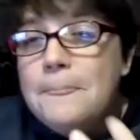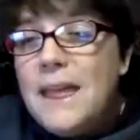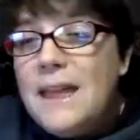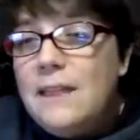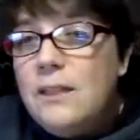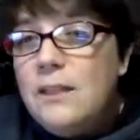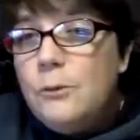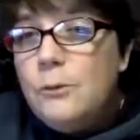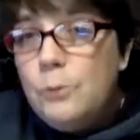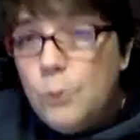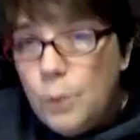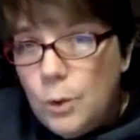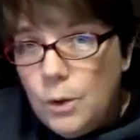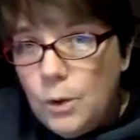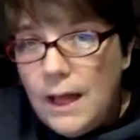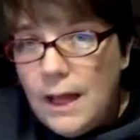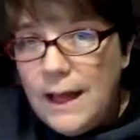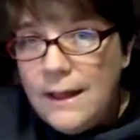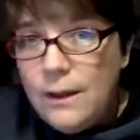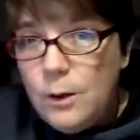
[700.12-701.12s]
And the
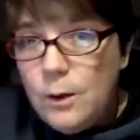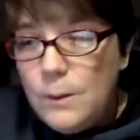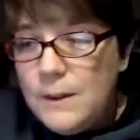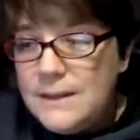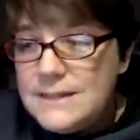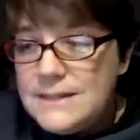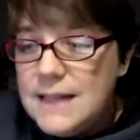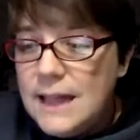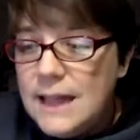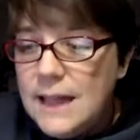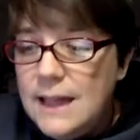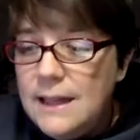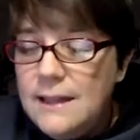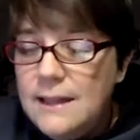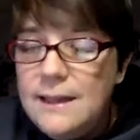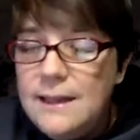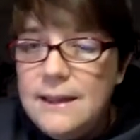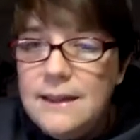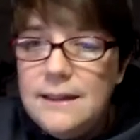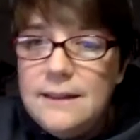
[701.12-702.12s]
rule I always
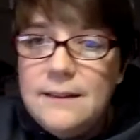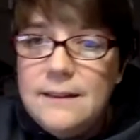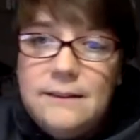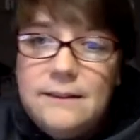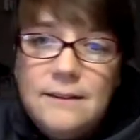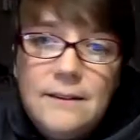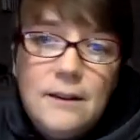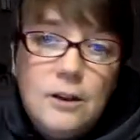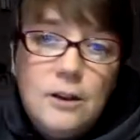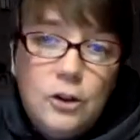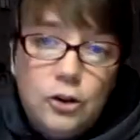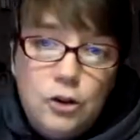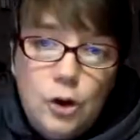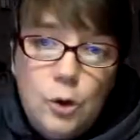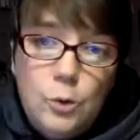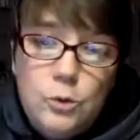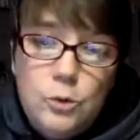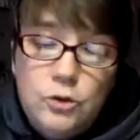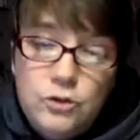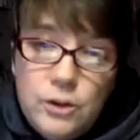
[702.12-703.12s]
say is,
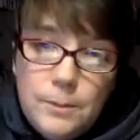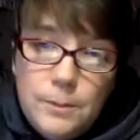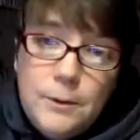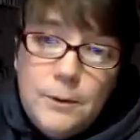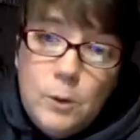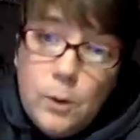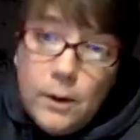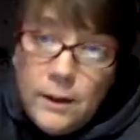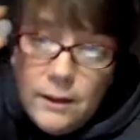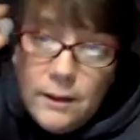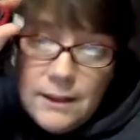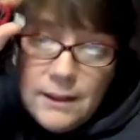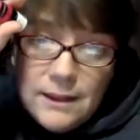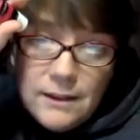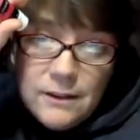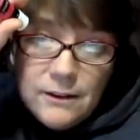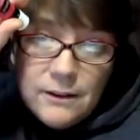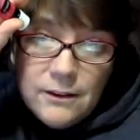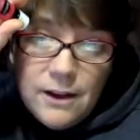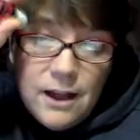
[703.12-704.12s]
don't drip an oil
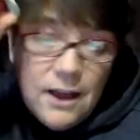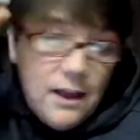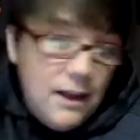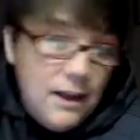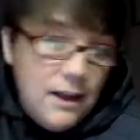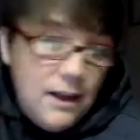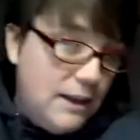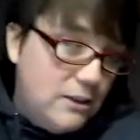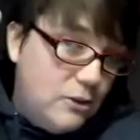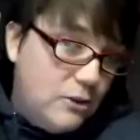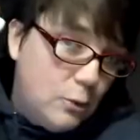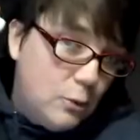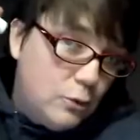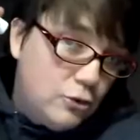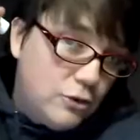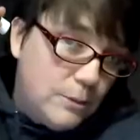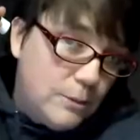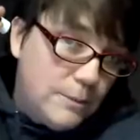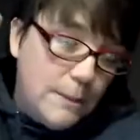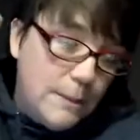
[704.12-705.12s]
in your eye and don't
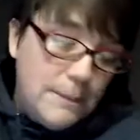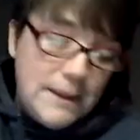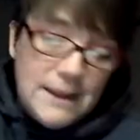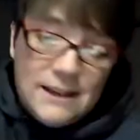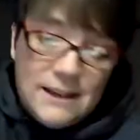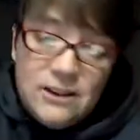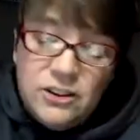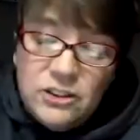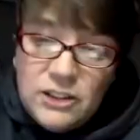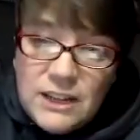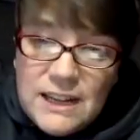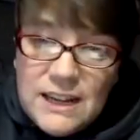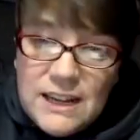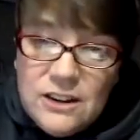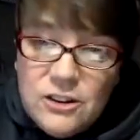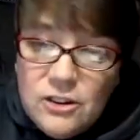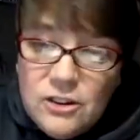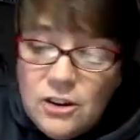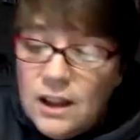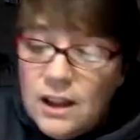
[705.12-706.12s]
drip them in your
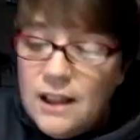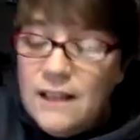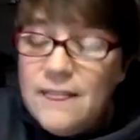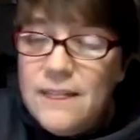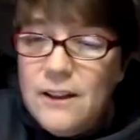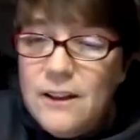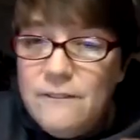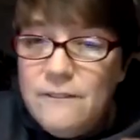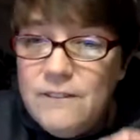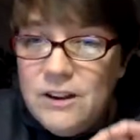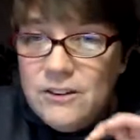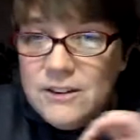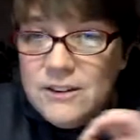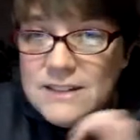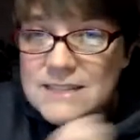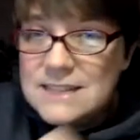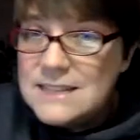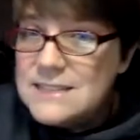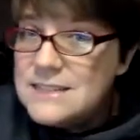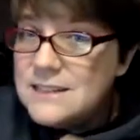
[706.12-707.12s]
ear. They're very
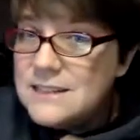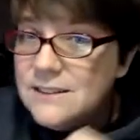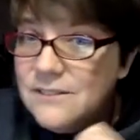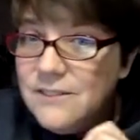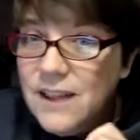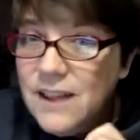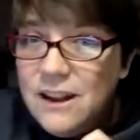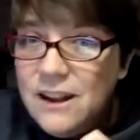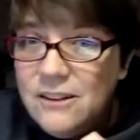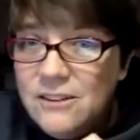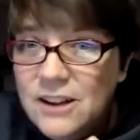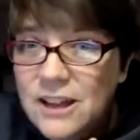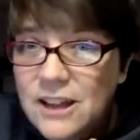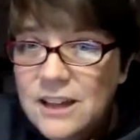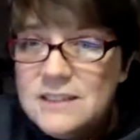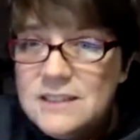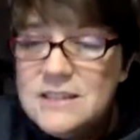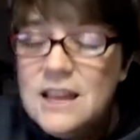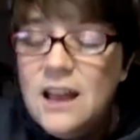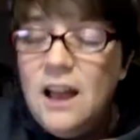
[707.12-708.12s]
sensitive
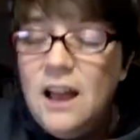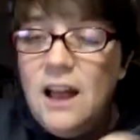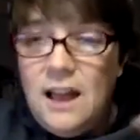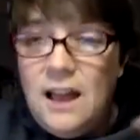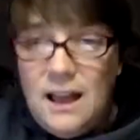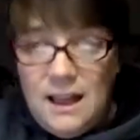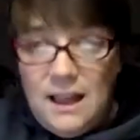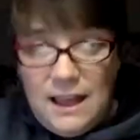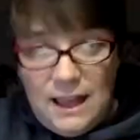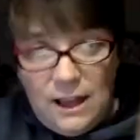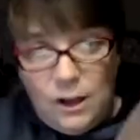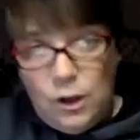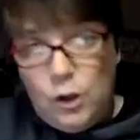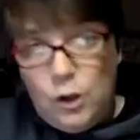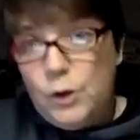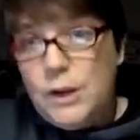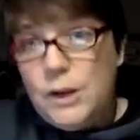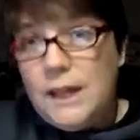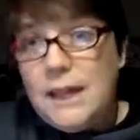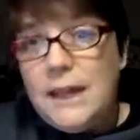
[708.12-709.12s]
areas,
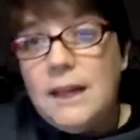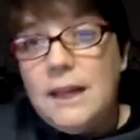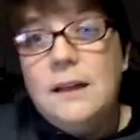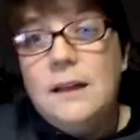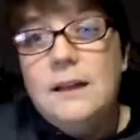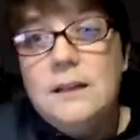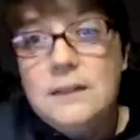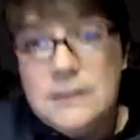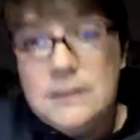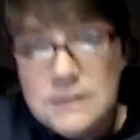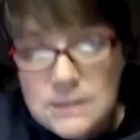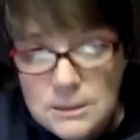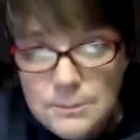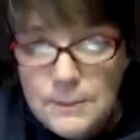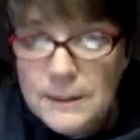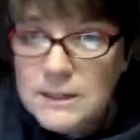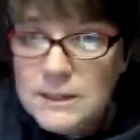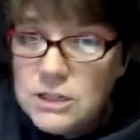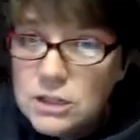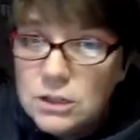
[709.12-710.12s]
including
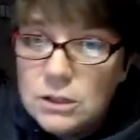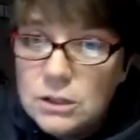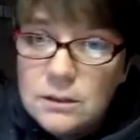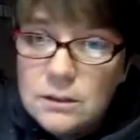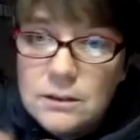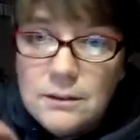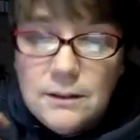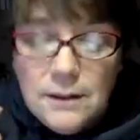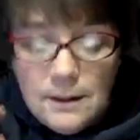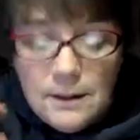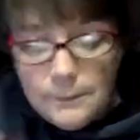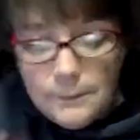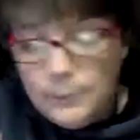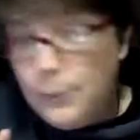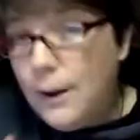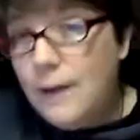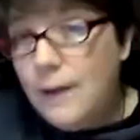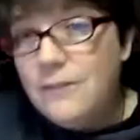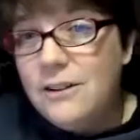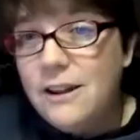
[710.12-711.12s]
special
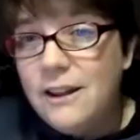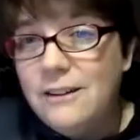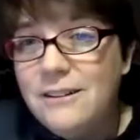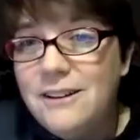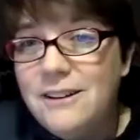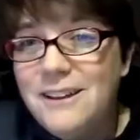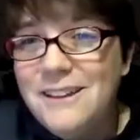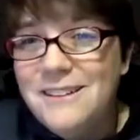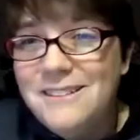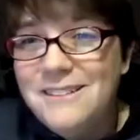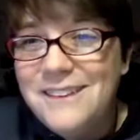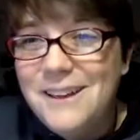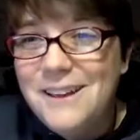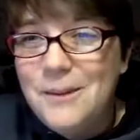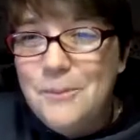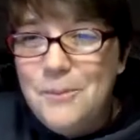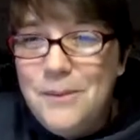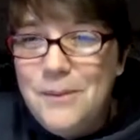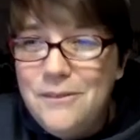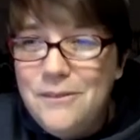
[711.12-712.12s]
private areas
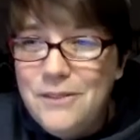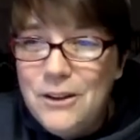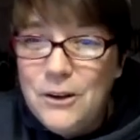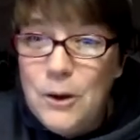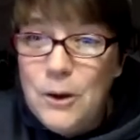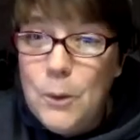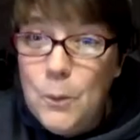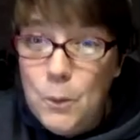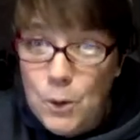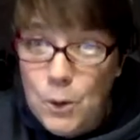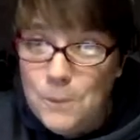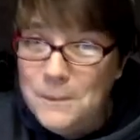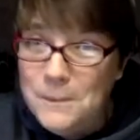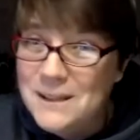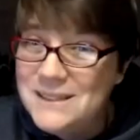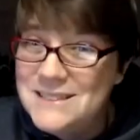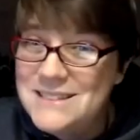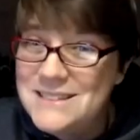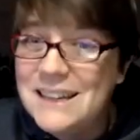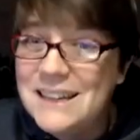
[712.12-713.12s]
can be very warm
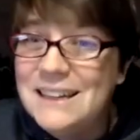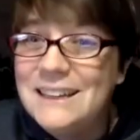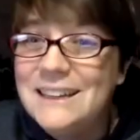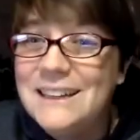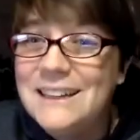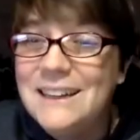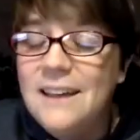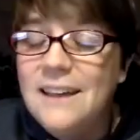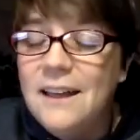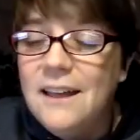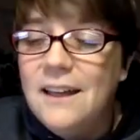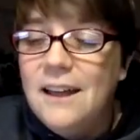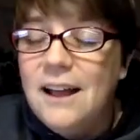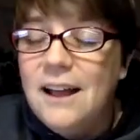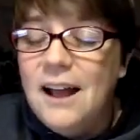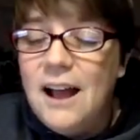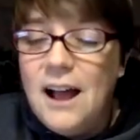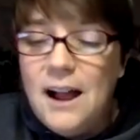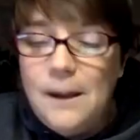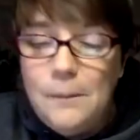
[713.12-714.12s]
and tingly.
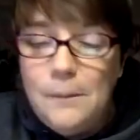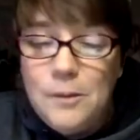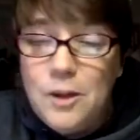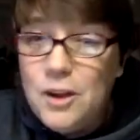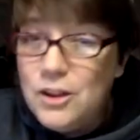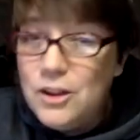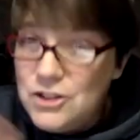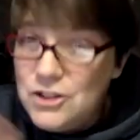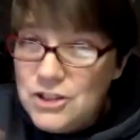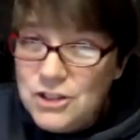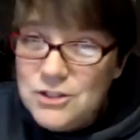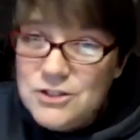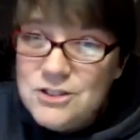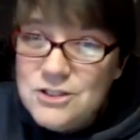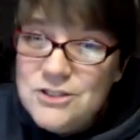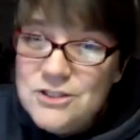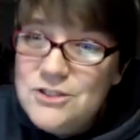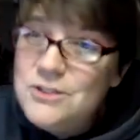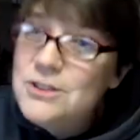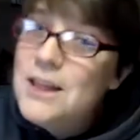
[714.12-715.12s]
You could choose
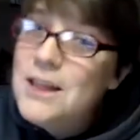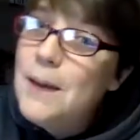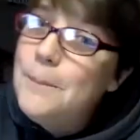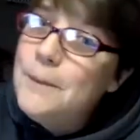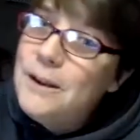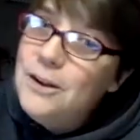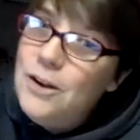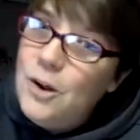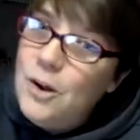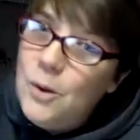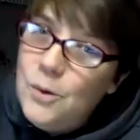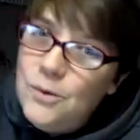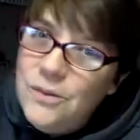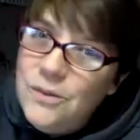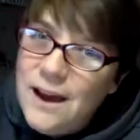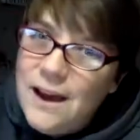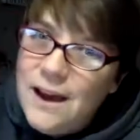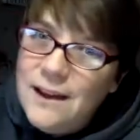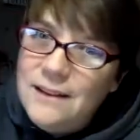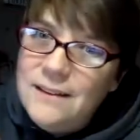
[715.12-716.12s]
to do that, but know
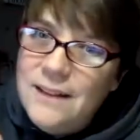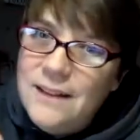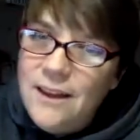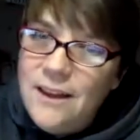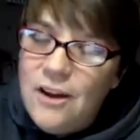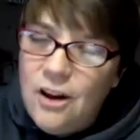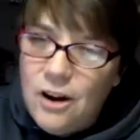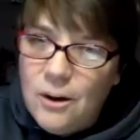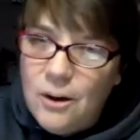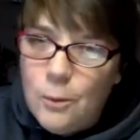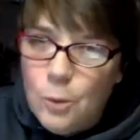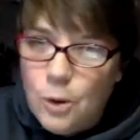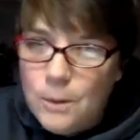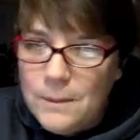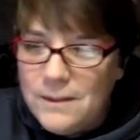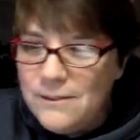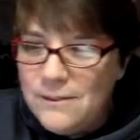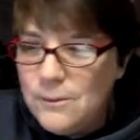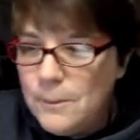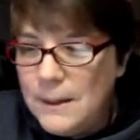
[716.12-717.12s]
that they are warm
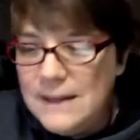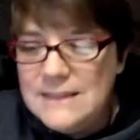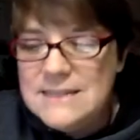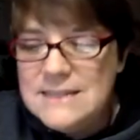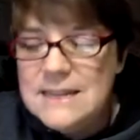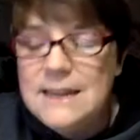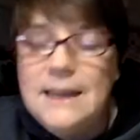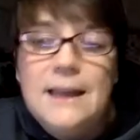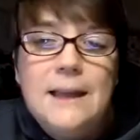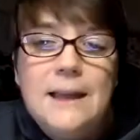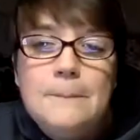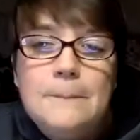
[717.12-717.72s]
and spicy.